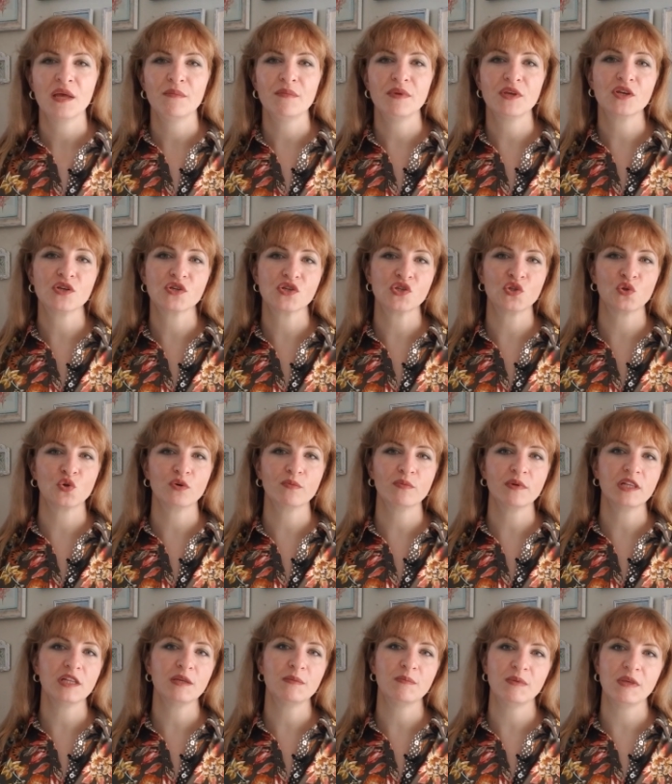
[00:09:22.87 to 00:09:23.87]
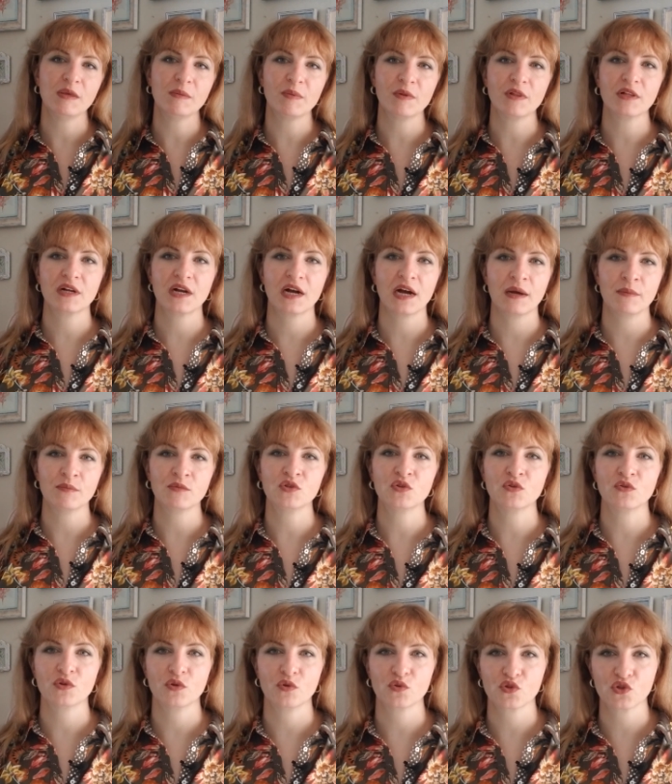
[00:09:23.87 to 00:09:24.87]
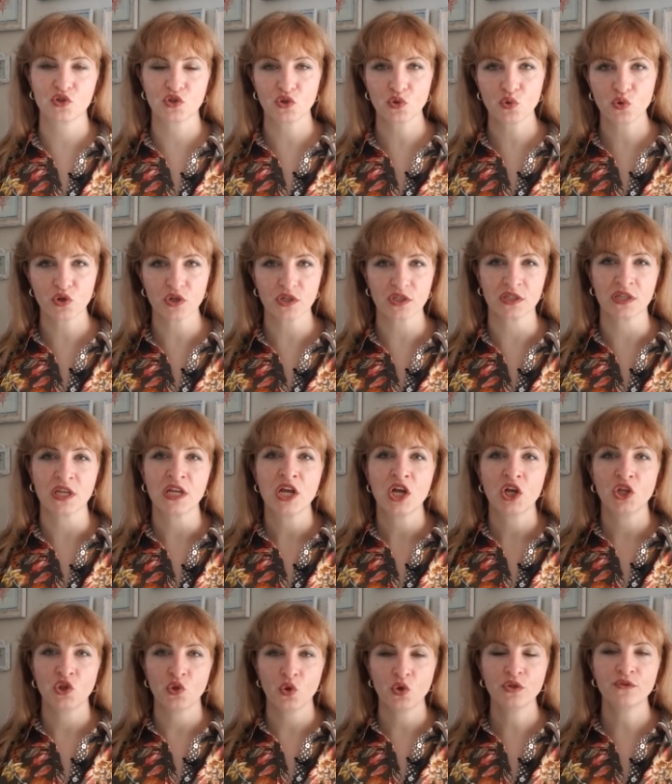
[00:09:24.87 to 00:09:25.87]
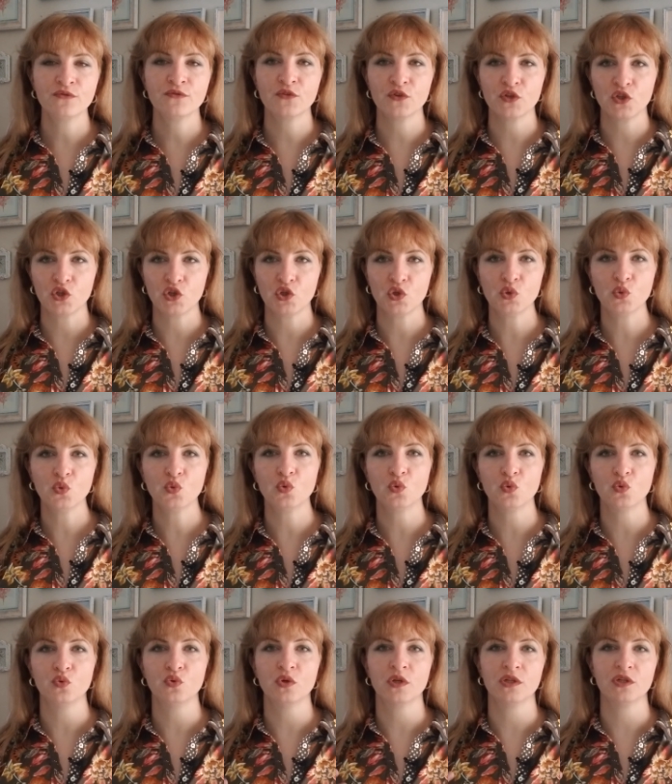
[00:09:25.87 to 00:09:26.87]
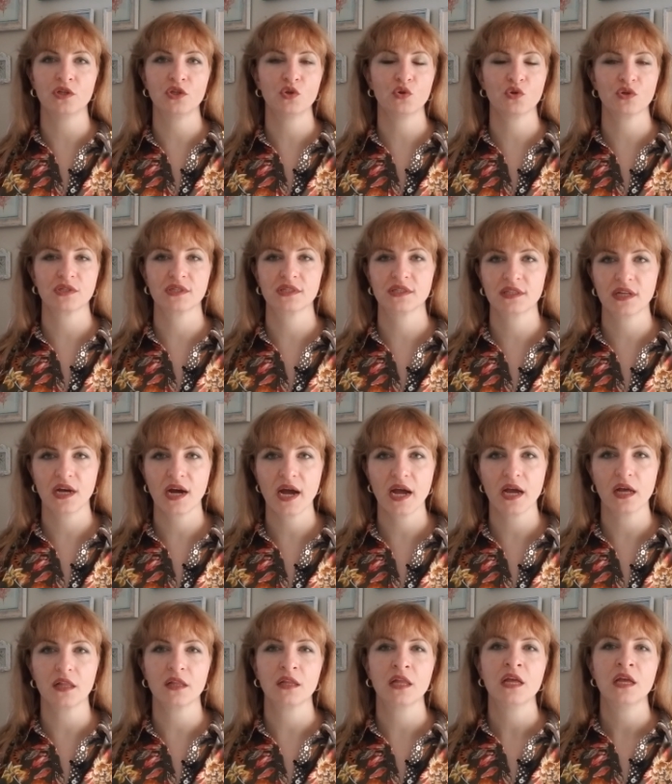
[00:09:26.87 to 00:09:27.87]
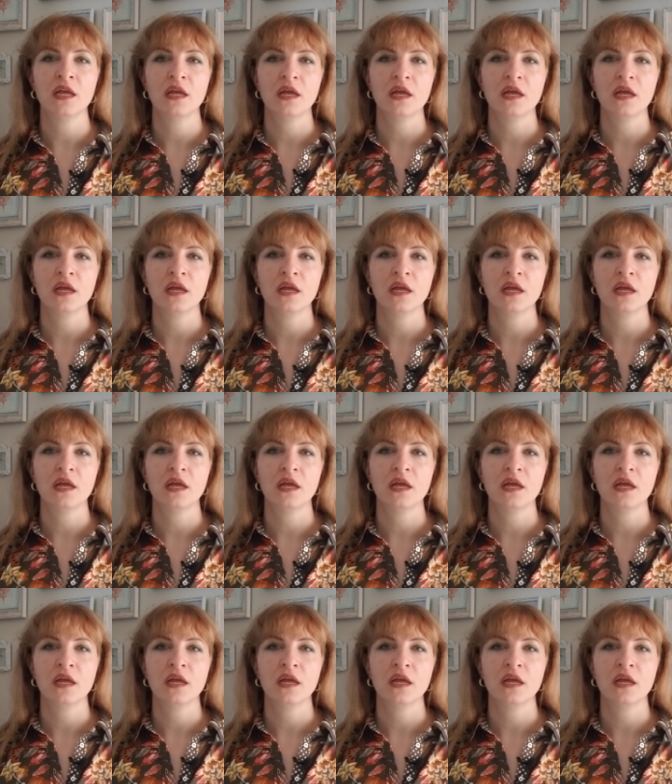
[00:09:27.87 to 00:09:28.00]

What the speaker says: because normally people come to those stores not for you and your style,